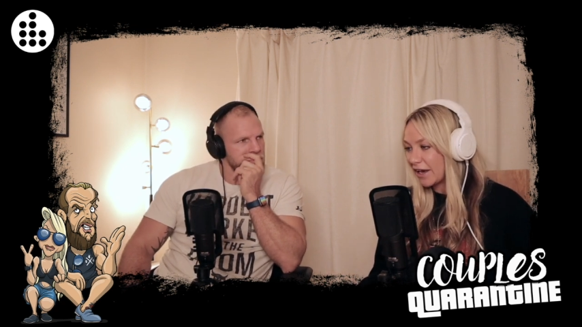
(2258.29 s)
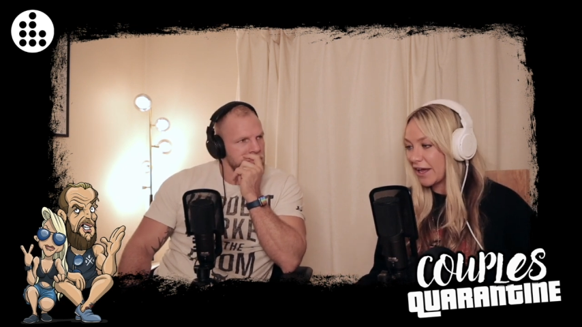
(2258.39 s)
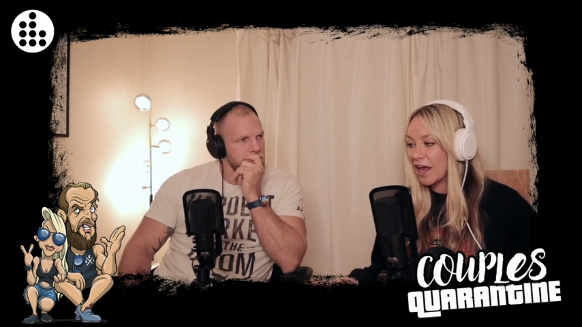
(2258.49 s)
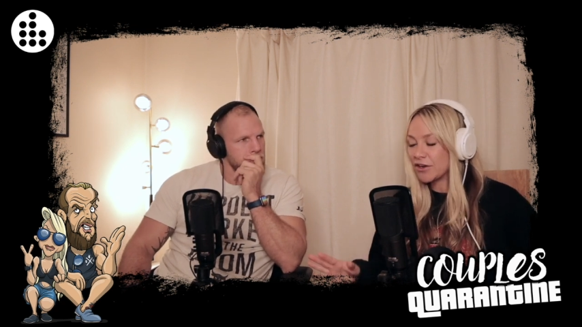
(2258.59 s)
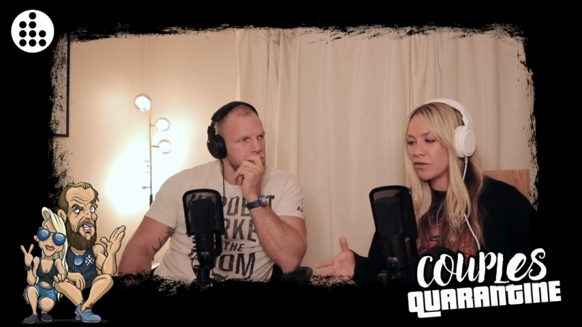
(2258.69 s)

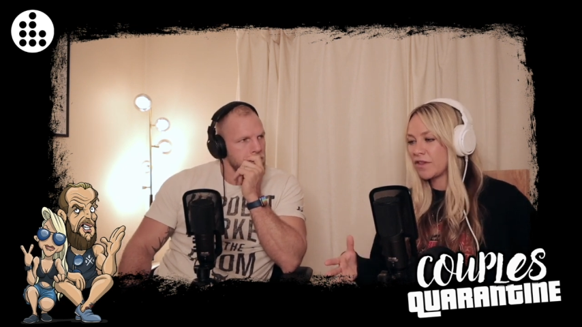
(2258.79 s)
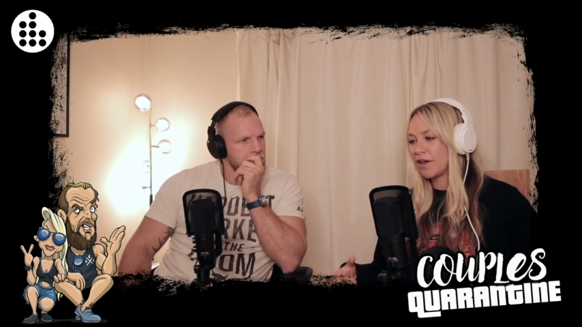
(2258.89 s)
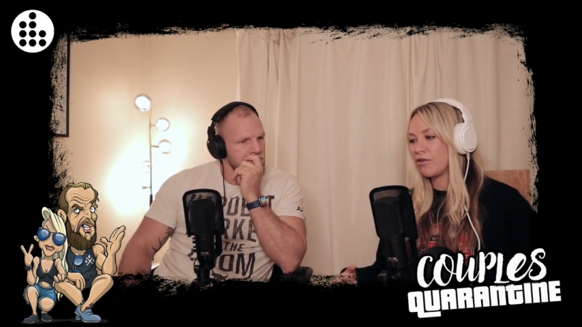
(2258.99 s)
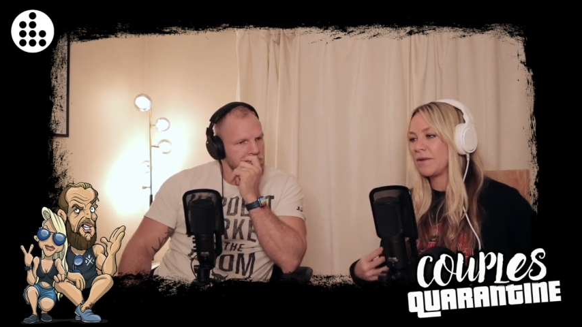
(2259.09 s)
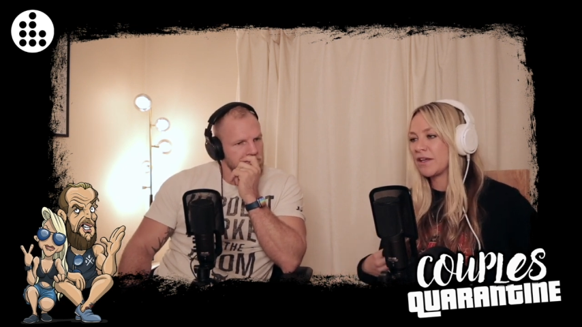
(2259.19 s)
Speaker 1: Like I don't think
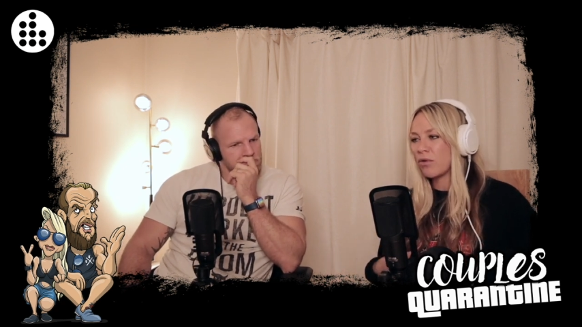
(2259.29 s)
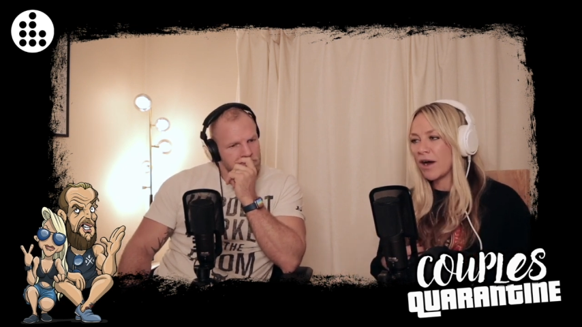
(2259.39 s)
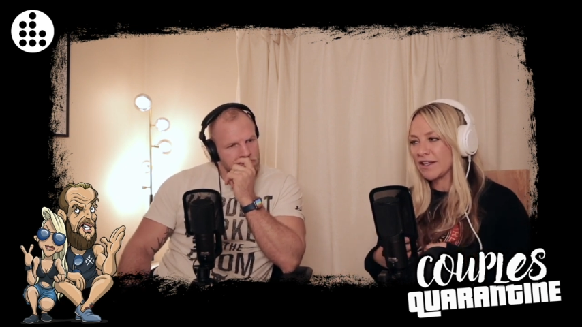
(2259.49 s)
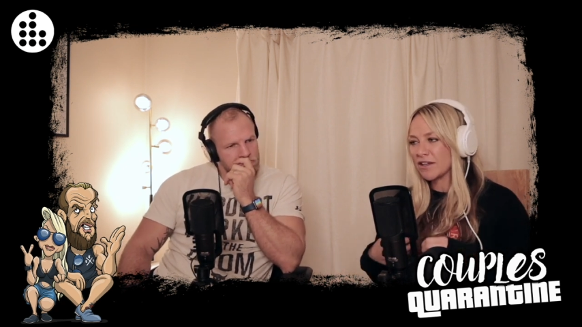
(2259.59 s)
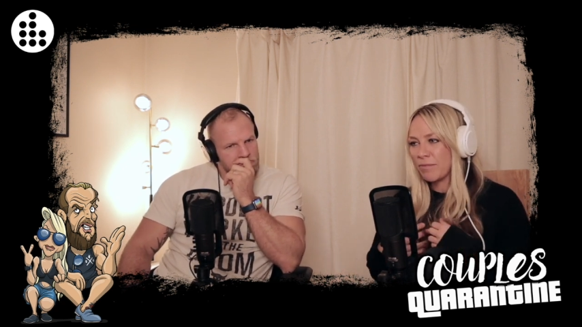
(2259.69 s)
it would be
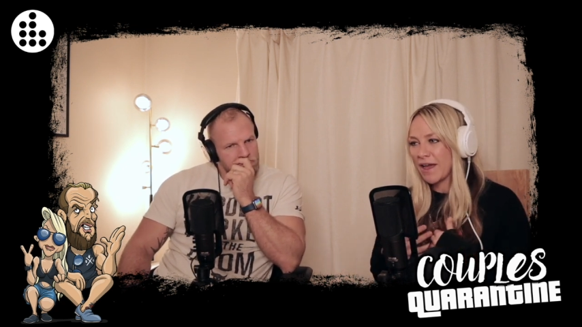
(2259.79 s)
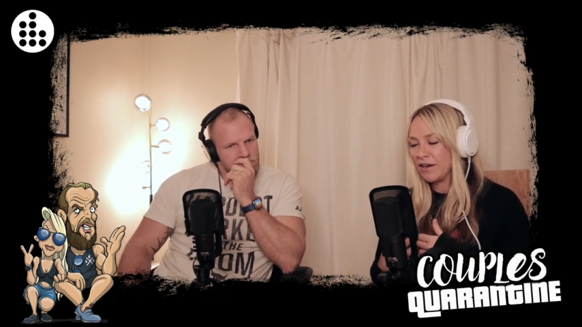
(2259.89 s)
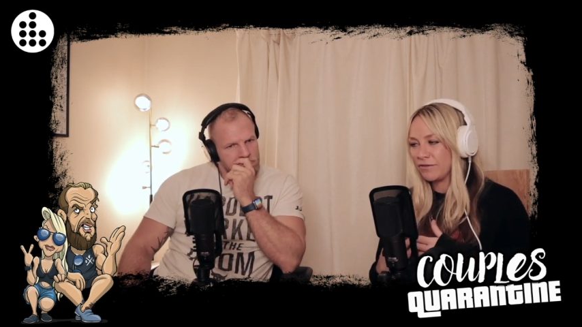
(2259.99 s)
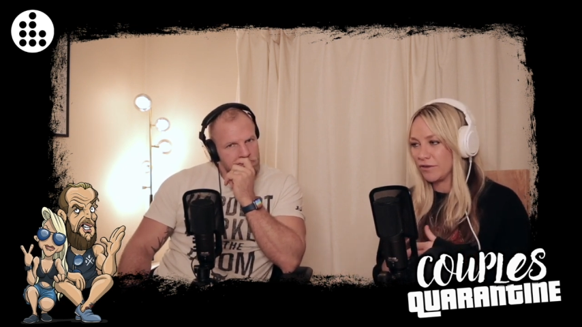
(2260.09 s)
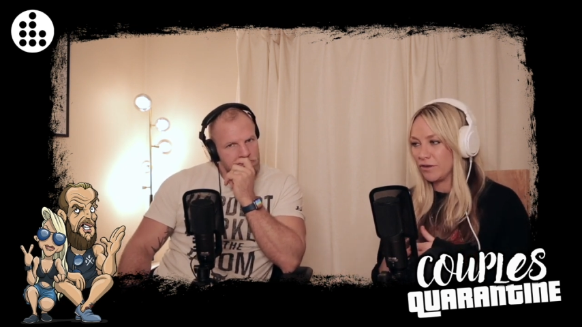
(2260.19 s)
quite so
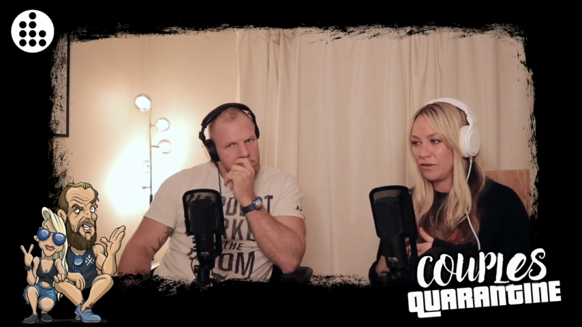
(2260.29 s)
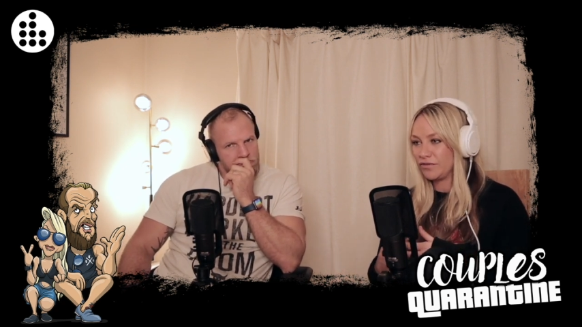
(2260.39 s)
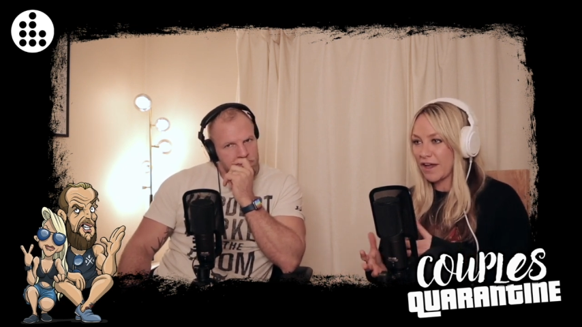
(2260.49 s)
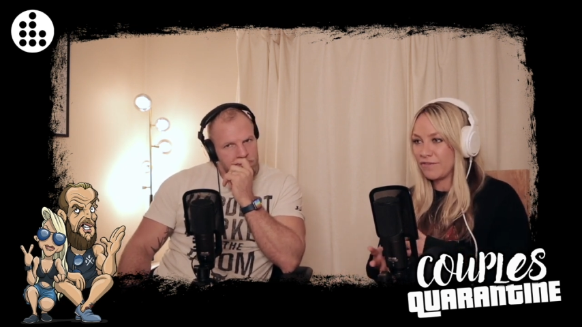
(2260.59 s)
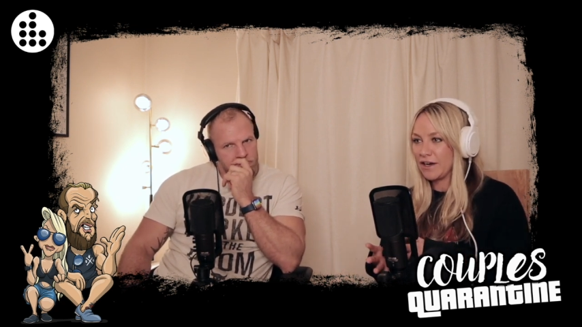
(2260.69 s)
painful.
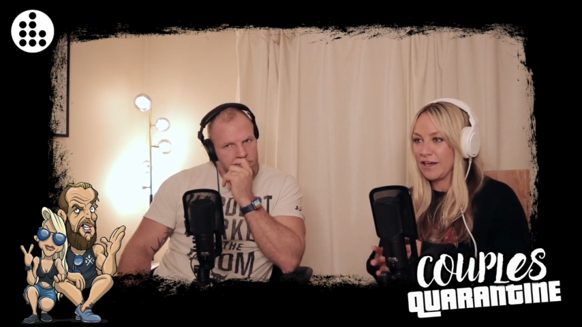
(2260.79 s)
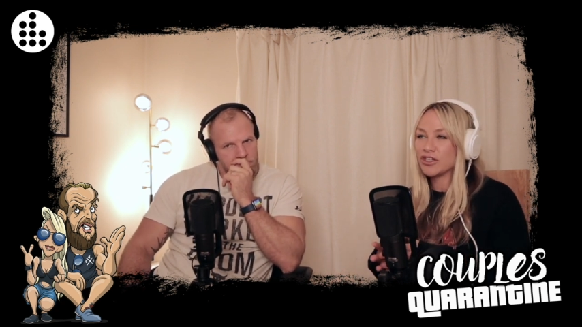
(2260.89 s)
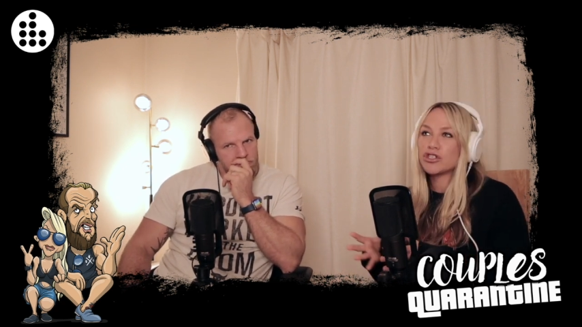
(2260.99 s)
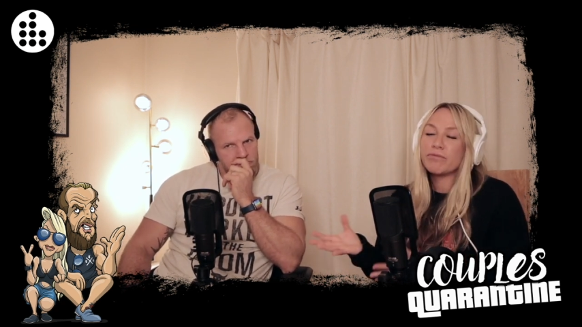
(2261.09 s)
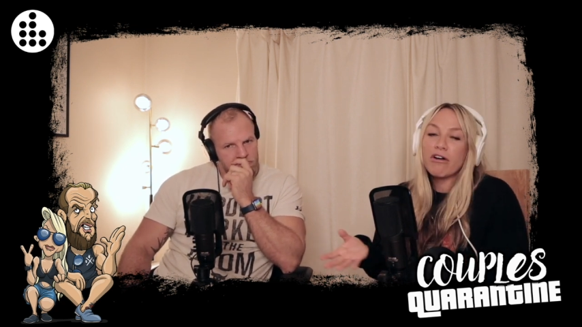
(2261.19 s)
Definitely definitely,
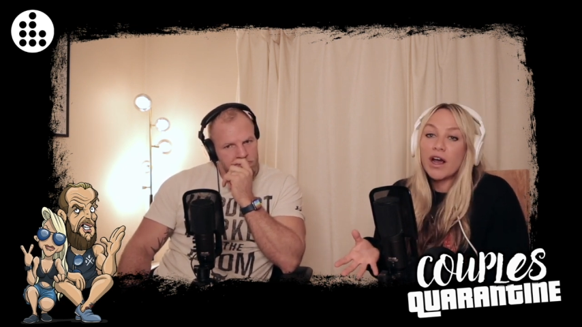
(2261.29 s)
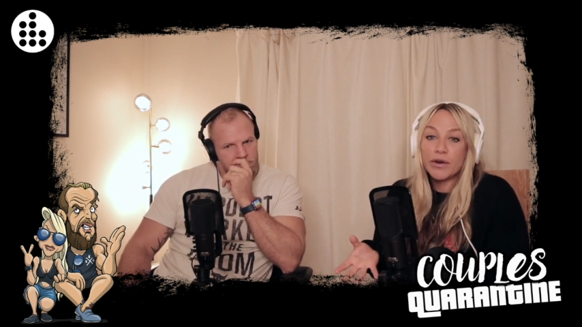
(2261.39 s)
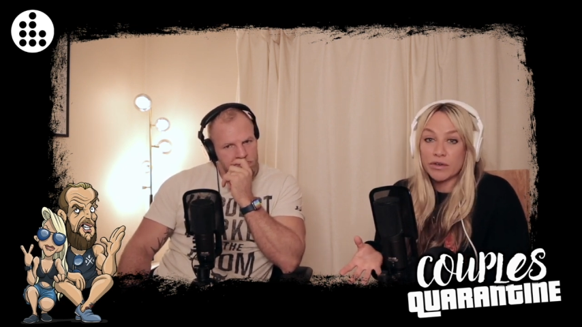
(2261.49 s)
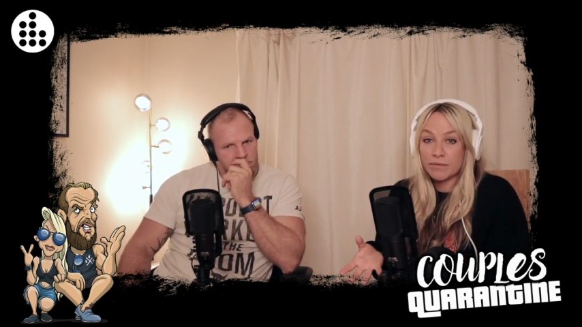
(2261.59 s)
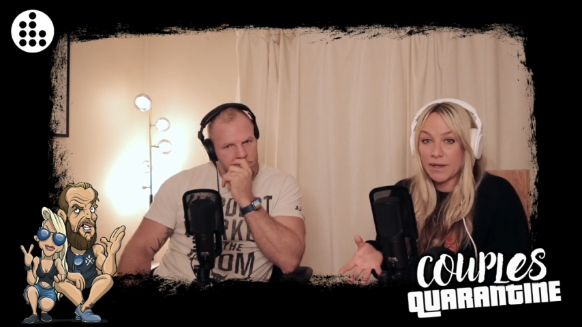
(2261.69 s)
because your pride
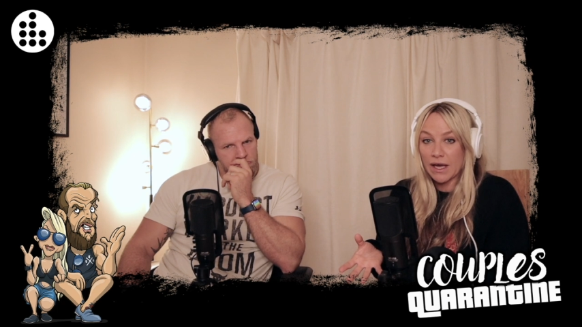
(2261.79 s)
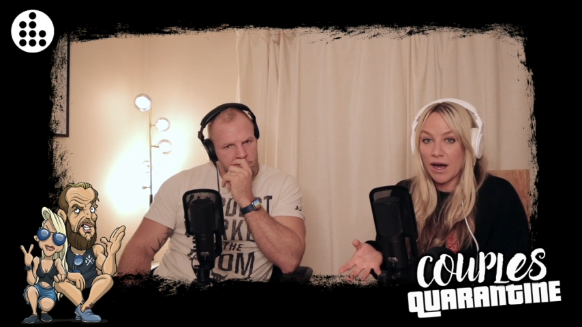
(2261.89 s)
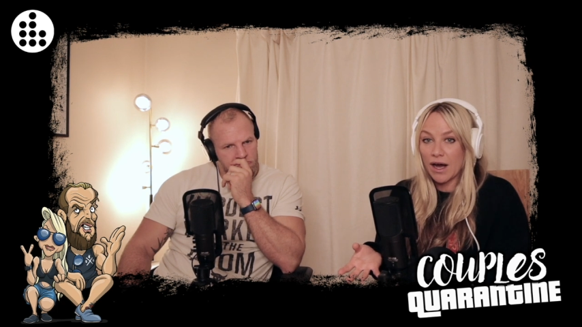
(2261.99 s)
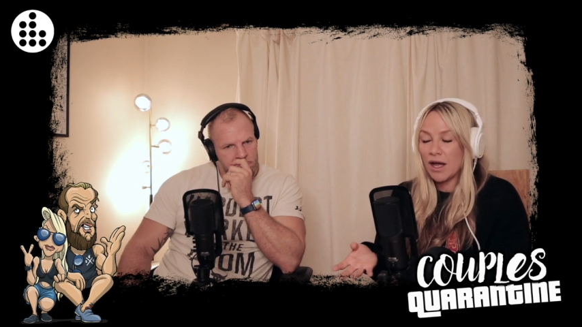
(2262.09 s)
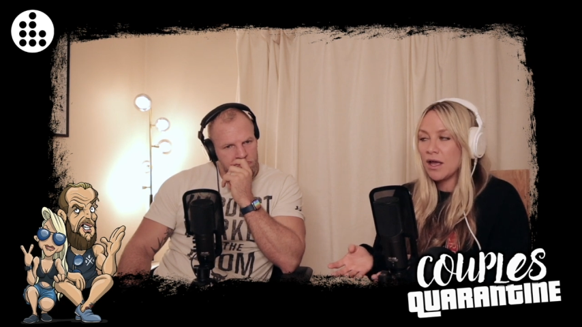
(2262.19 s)
wouldn't be
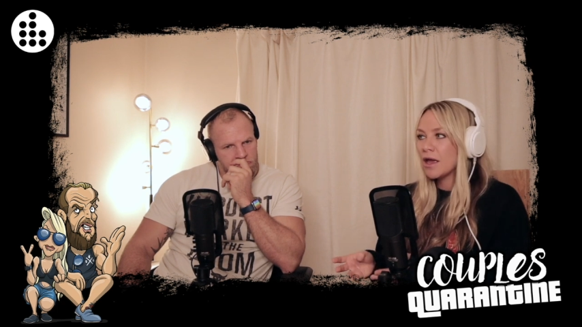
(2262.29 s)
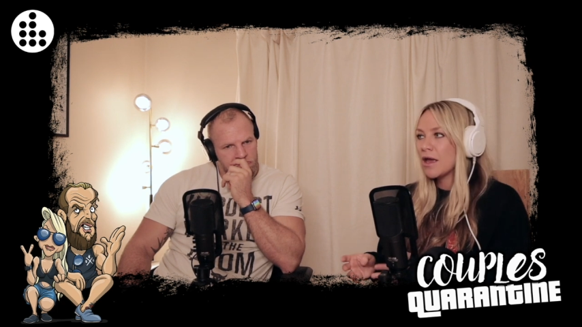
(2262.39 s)
hurt.